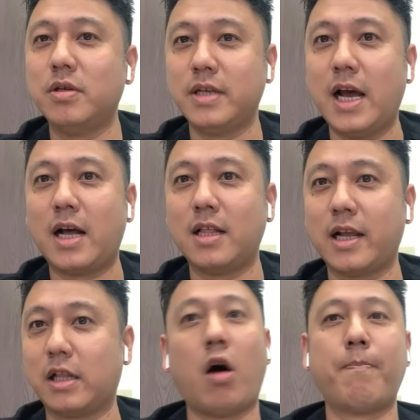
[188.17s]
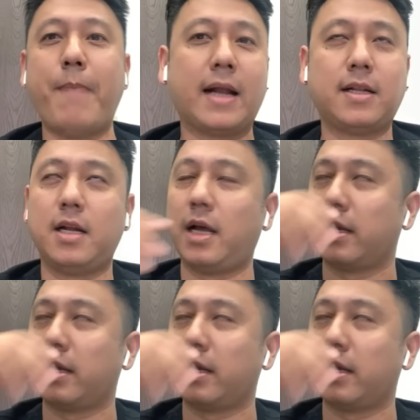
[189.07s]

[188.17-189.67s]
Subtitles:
Yeah, like long back then, like